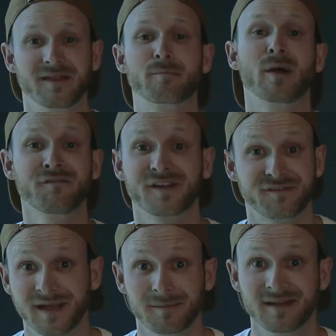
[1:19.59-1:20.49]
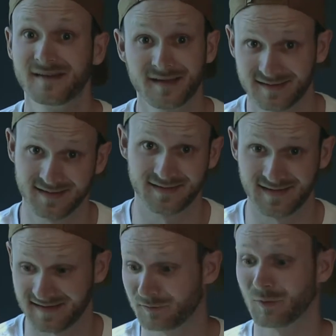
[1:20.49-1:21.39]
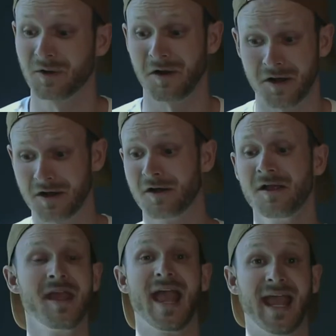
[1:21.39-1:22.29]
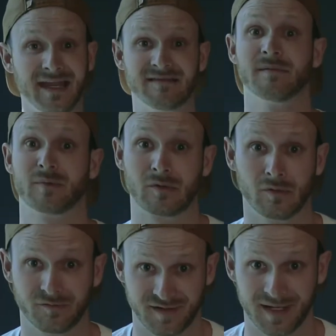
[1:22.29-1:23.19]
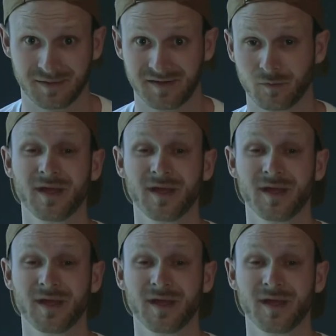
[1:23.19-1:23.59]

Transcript: The perfect family doesn't exist. We're all atypical families.